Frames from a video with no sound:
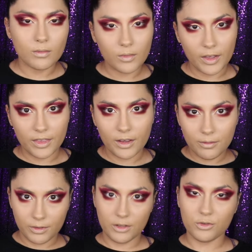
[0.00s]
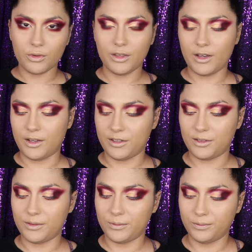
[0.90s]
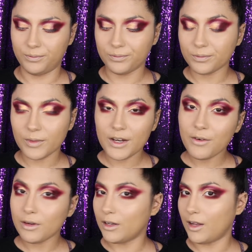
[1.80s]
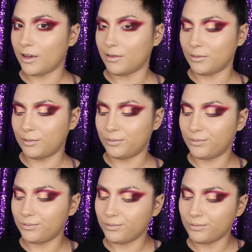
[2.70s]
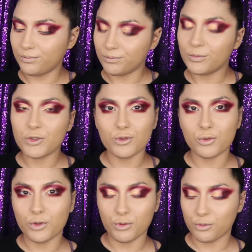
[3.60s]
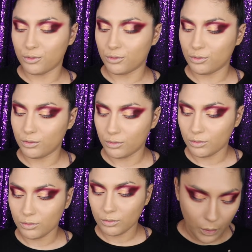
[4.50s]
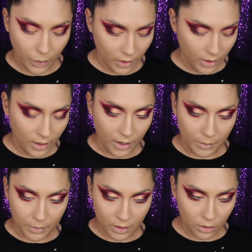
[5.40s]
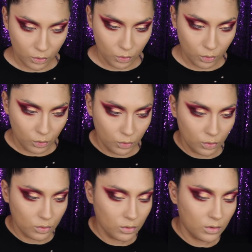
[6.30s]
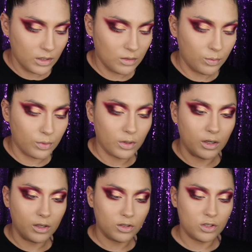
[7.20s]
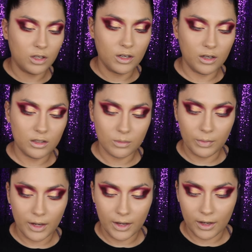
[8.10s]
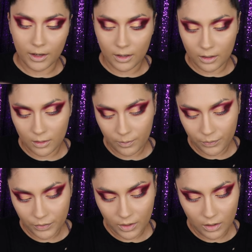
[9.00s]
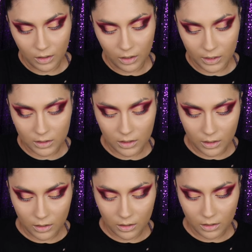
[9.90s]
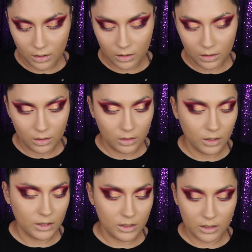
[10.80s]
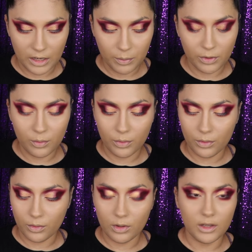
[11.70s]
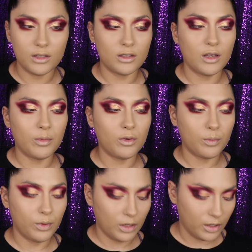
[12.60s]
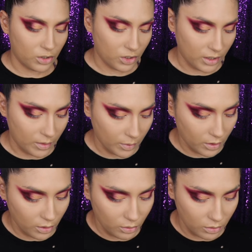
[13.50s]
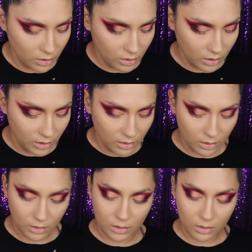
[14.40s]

I think I'm finished with the eyes, and I really like them. They're so cute. I'm gonna use this brush, it is by Luxie. It's a tapered blush, and I'm gonna use this